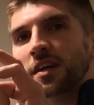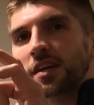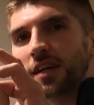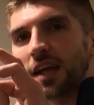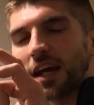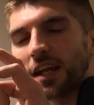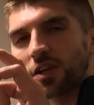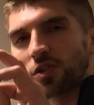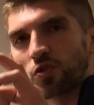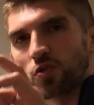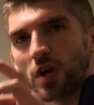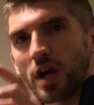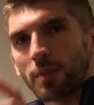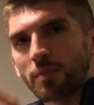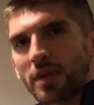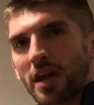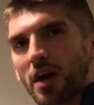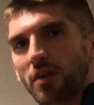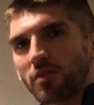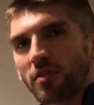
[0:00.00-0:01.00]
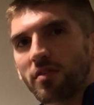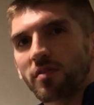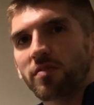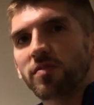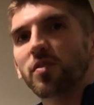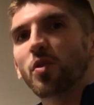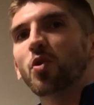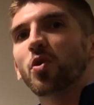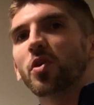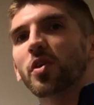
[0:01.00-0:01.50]
kind of drop down to the
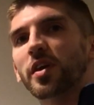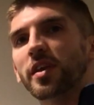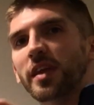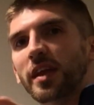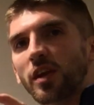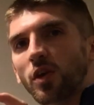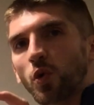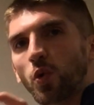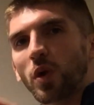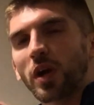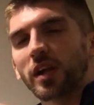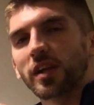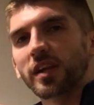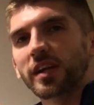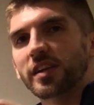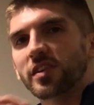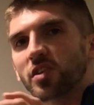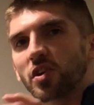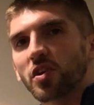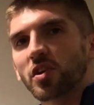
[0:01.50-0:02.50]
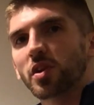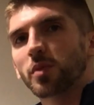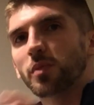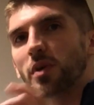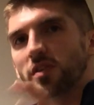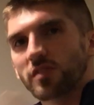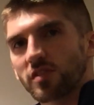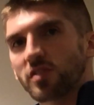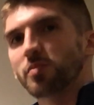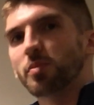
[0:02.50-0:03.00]
floor and then quickly turn the
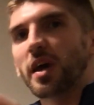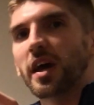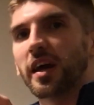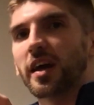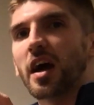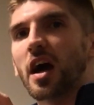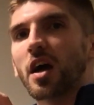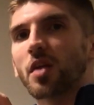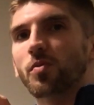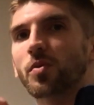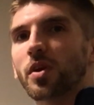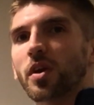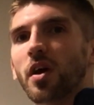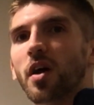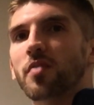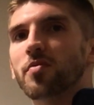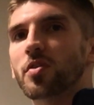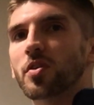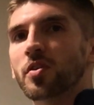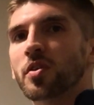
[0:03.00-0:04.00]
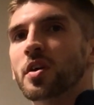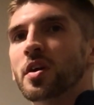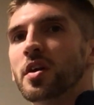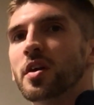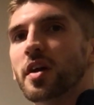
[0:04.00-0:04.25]
muscles back on, recover,